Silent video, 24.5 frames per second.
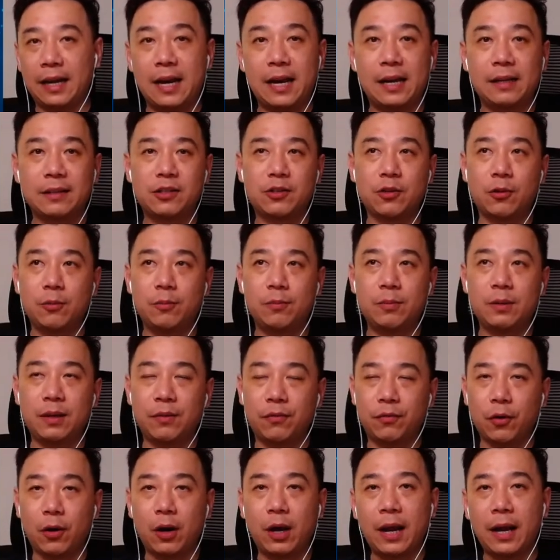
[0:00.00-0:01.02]
so if
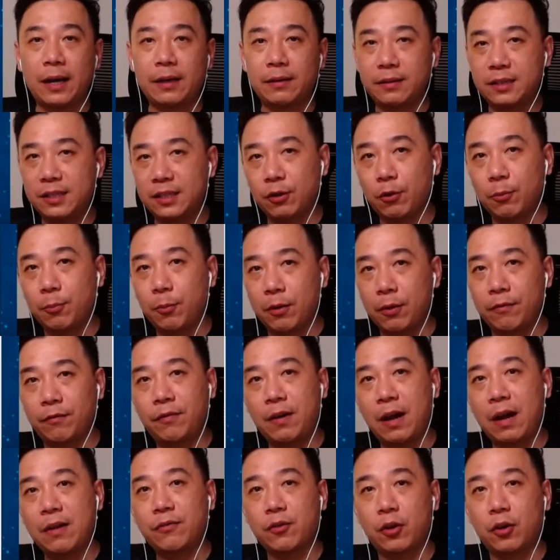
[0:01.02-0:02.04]
you are at
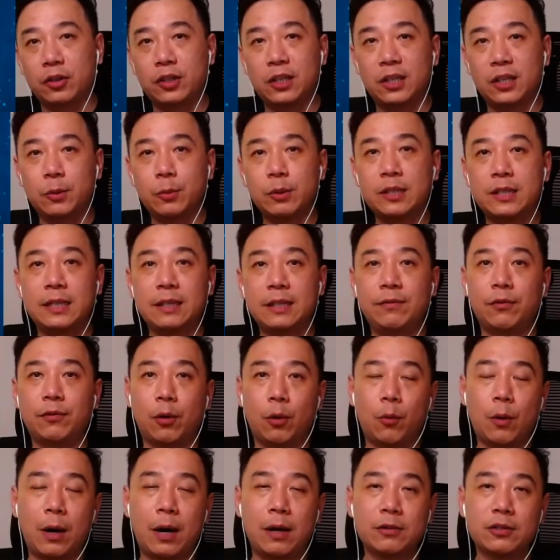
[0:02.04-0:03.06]
0.5 continuously for
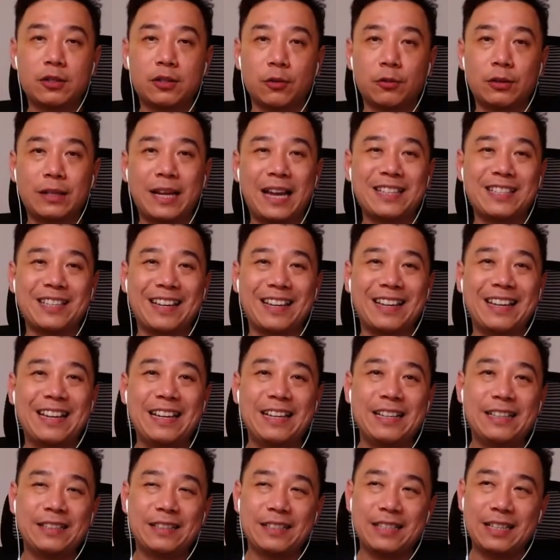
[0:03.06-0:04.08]
a while, so that's a
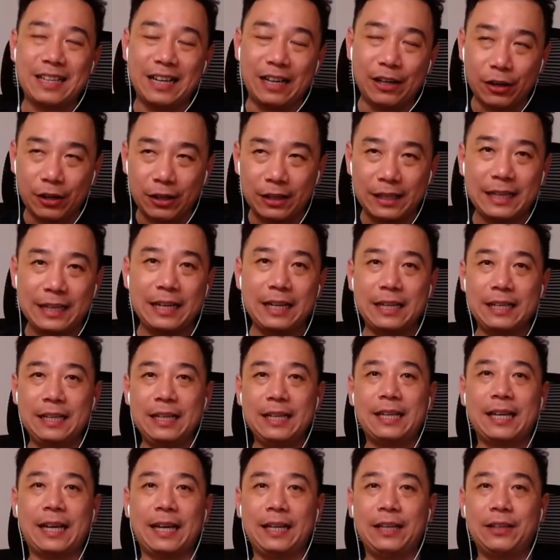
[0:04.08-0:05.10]
early
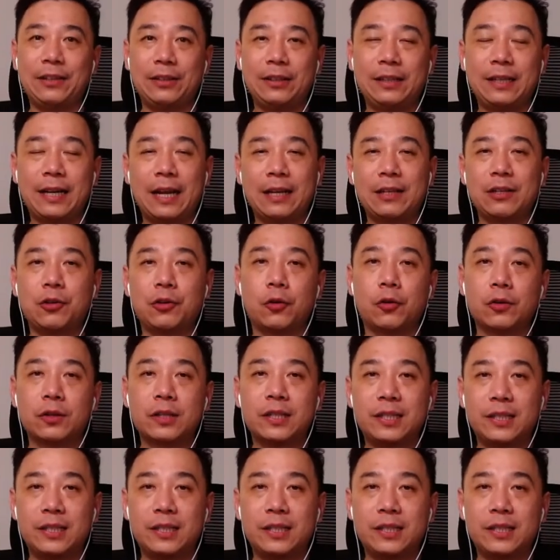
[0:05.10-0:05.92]
indicator that your